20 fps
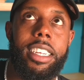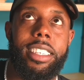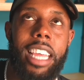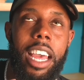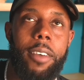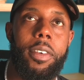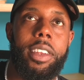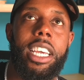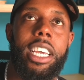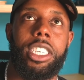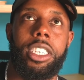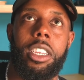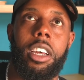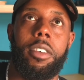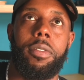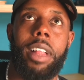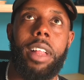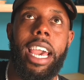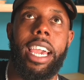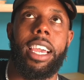the
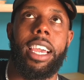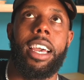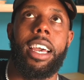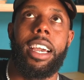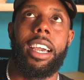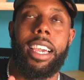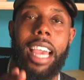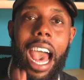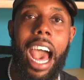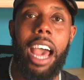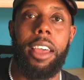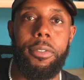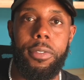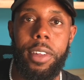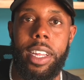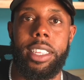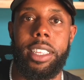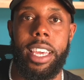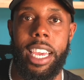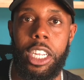definition of like
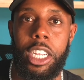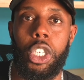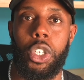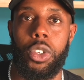conflict of